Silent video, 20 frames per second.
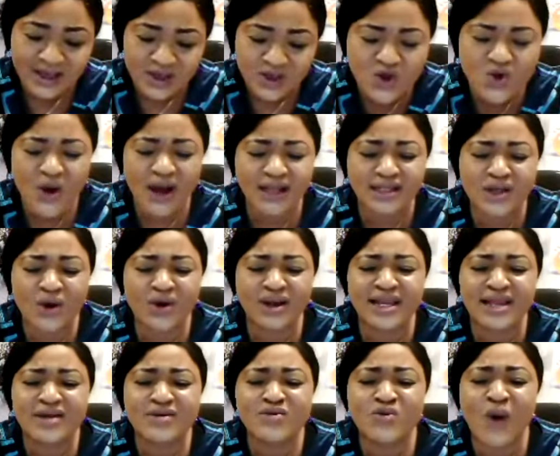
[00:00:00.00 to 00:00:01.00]
You are the
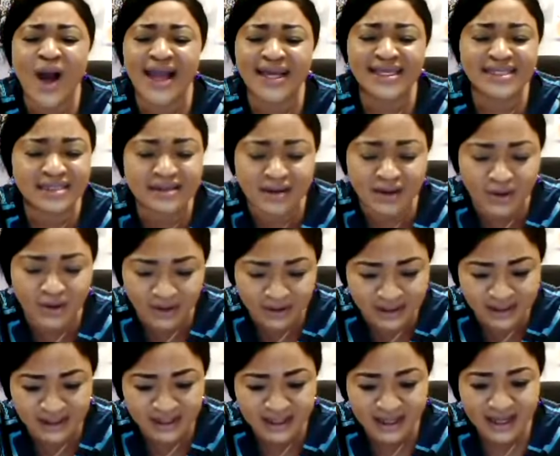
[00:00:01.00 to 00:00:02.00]
only wise
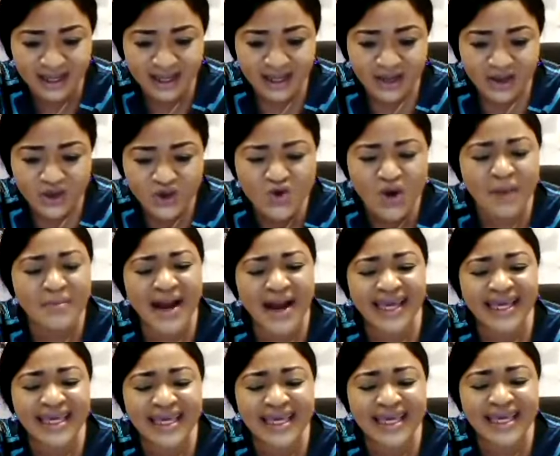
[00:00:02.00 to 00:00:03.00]
God. You are
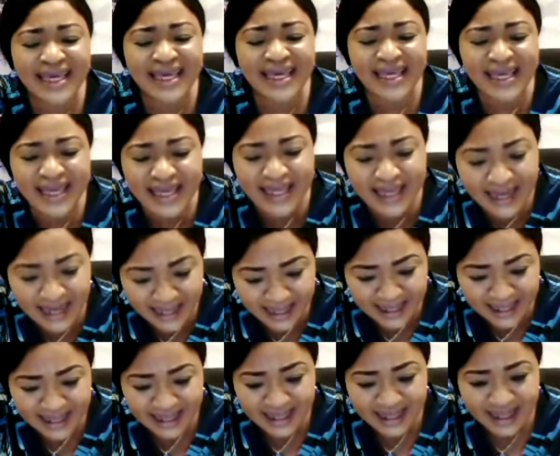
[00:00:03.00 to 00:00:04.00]
my healer.
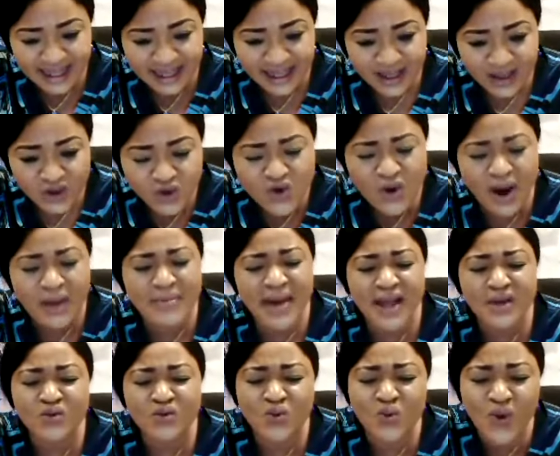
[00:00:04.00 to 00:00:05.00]
You are
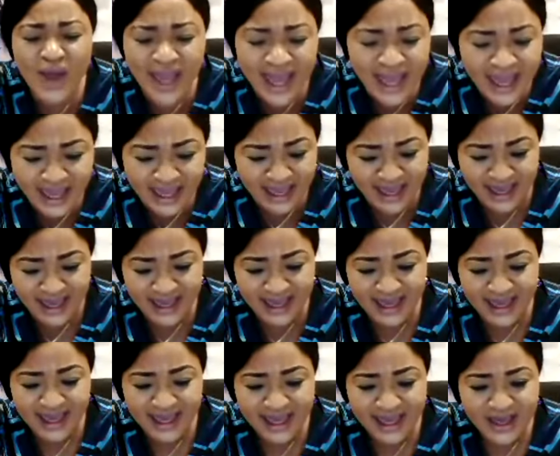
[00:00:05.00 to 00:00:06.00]
my way.
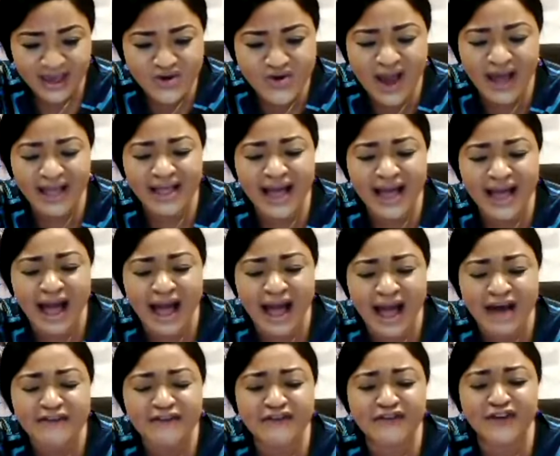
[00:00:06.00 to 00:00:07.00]
You are
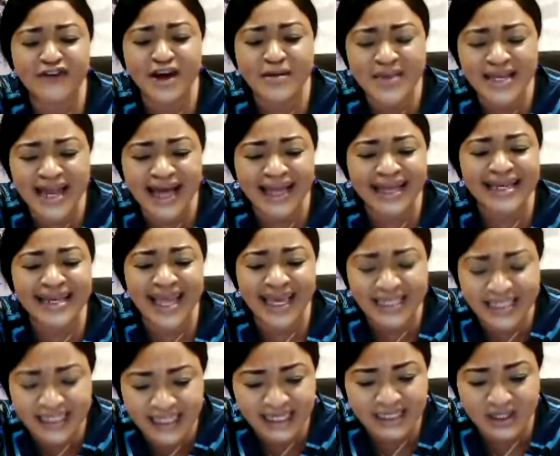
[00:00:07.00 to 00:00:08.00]
affirming
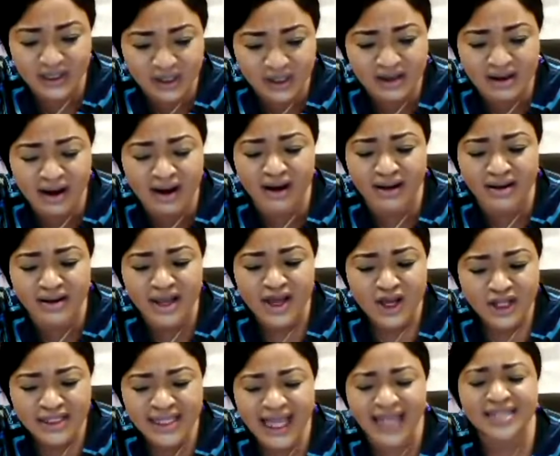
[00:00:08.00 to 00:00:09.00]
allegiance to God
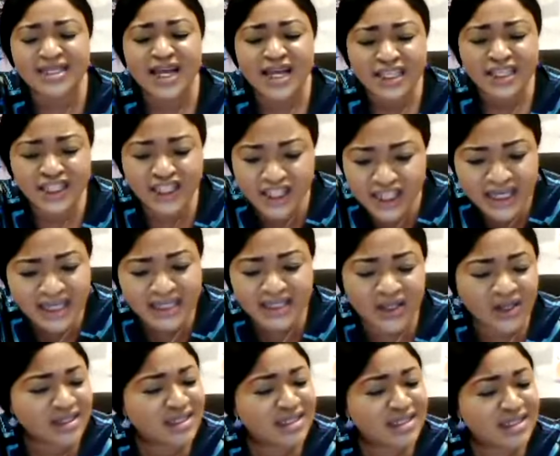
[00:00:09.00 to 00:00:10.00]
that,
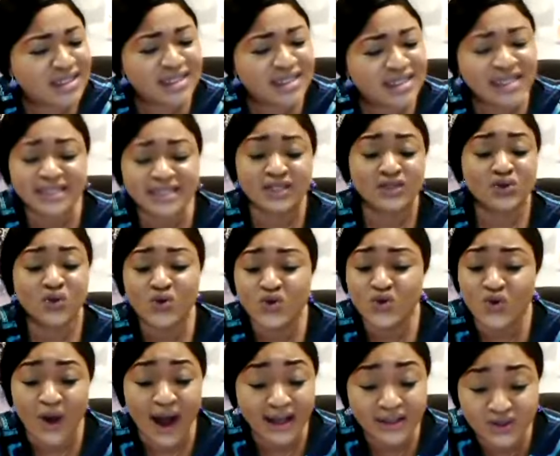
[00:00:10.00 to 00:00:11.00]
Jesus, this is who
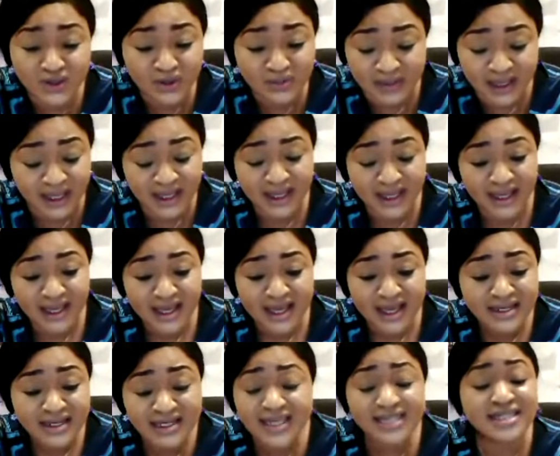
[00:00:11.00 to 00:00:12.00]
you are to me.
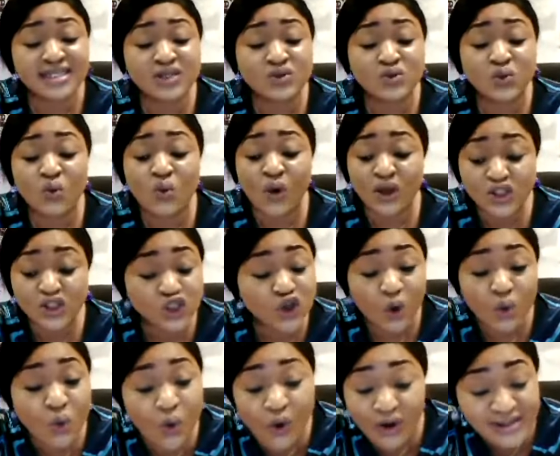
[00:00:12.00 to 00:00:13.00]
This is
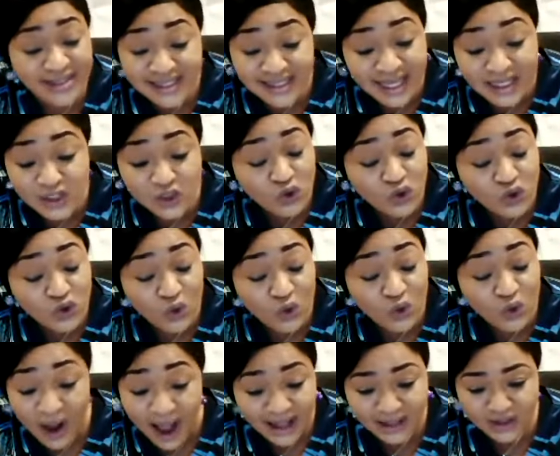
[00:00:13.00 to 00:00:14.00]
what your word says you
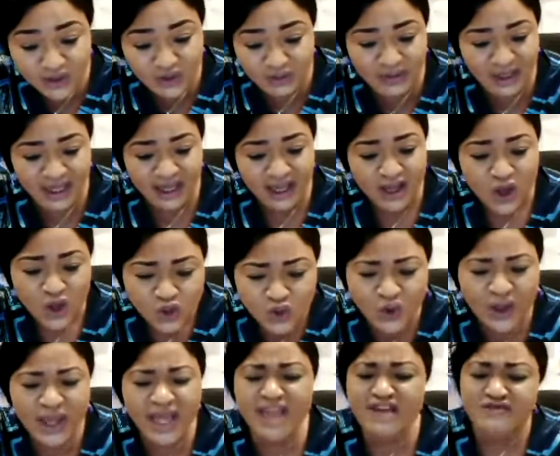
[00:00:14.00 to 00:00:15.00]
are to me.
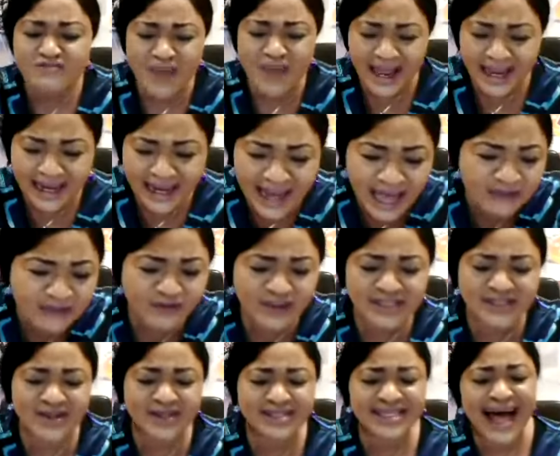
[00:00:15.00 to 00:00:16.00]
So if my life
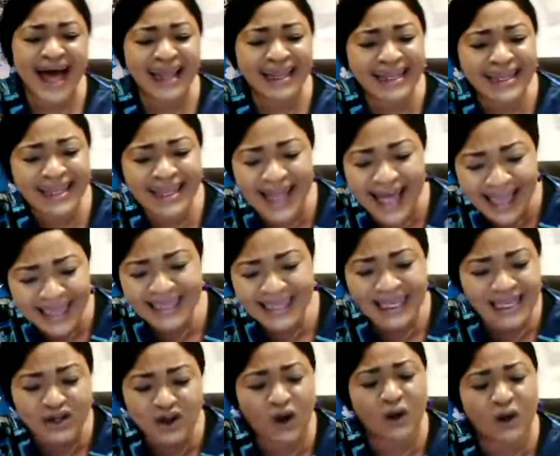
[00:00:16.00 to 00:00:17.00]
is not
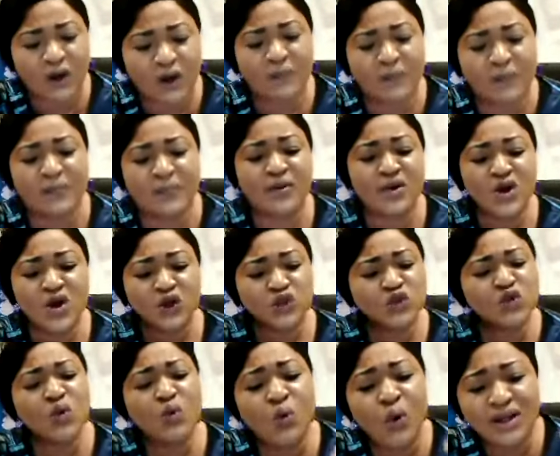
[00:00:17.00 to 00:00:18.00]
aligning up
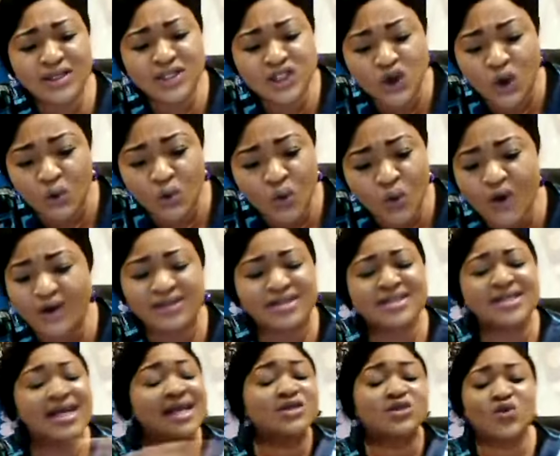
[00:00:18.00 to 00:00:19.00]
to what your word
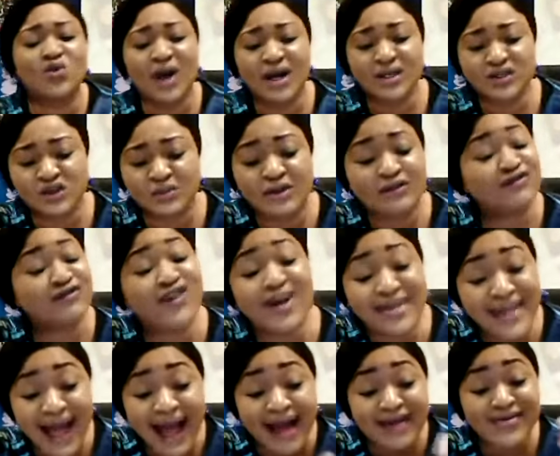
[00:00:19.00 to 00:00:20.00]
says you are to me,
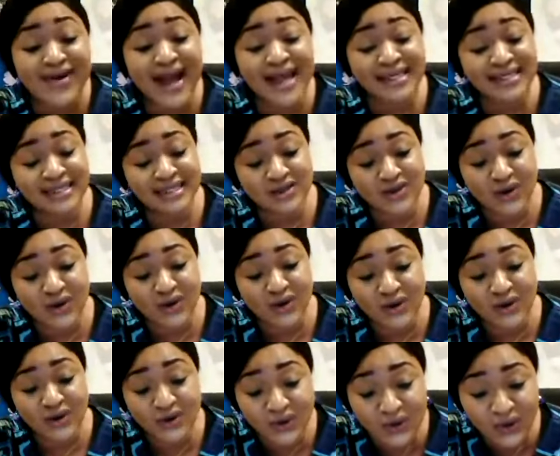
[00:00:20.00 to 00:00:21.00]
Father, arise in
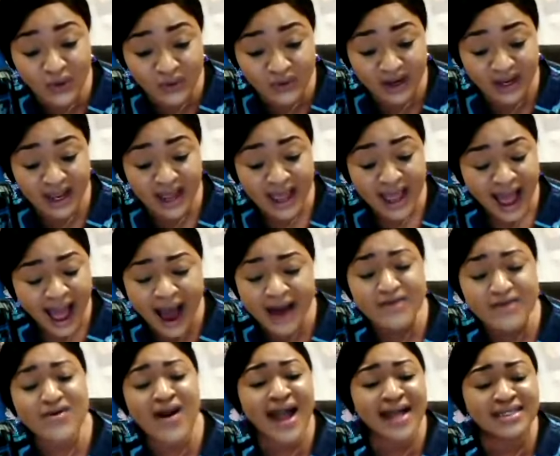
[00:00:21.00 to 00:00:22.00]
your glory.
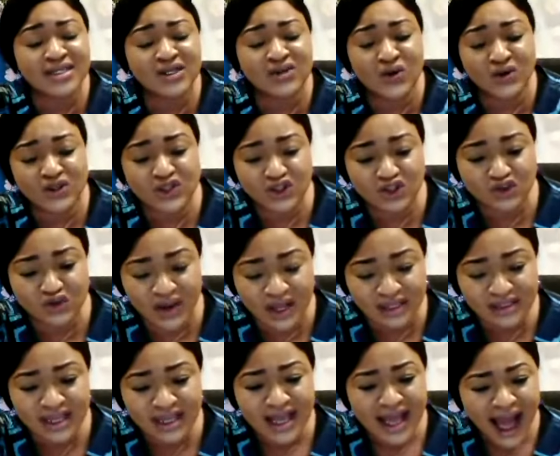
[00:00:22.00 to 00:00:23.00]
Arise in your
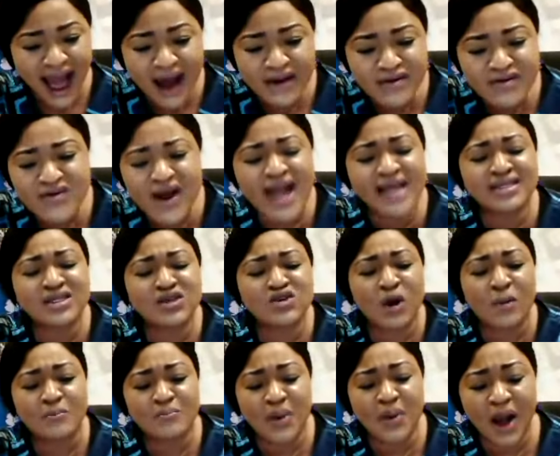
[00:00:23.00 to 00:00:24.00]
strength.
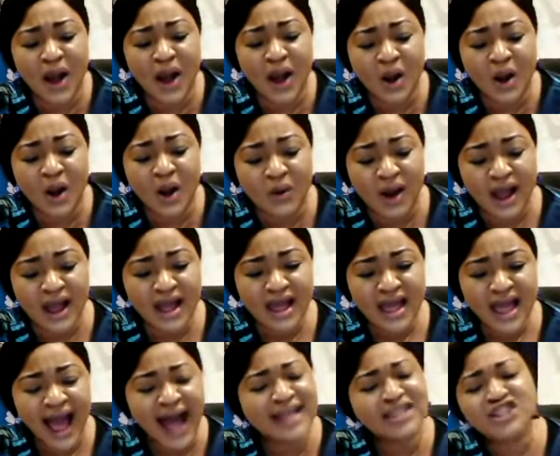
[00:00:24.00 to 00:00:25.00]
Arise in your power.
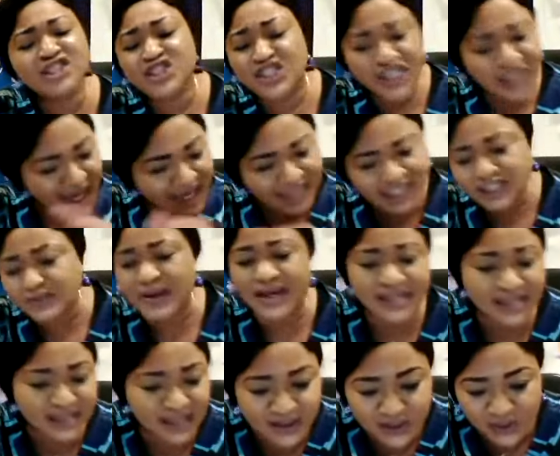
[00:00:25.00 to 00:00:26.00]
And change my
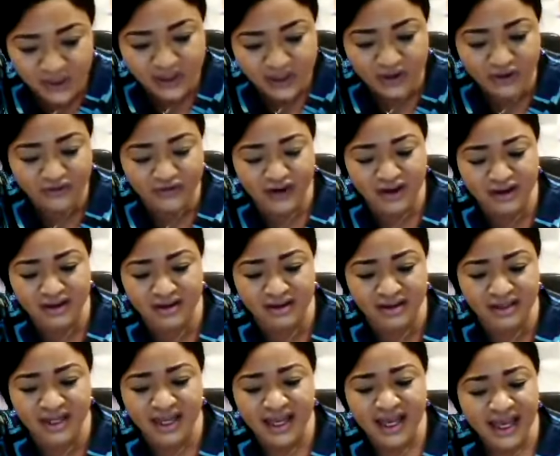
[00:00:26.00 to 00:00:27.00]
situation for
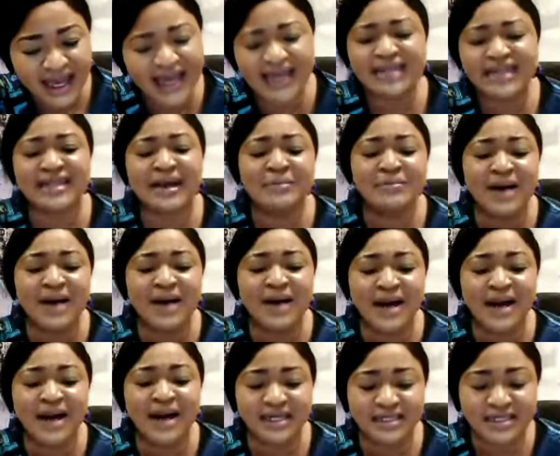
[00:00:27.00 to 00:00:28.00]
good in the
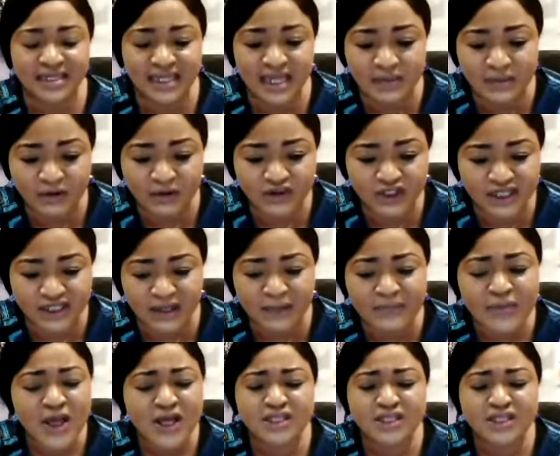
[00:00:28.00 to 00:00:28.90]
mighty name of Jesus.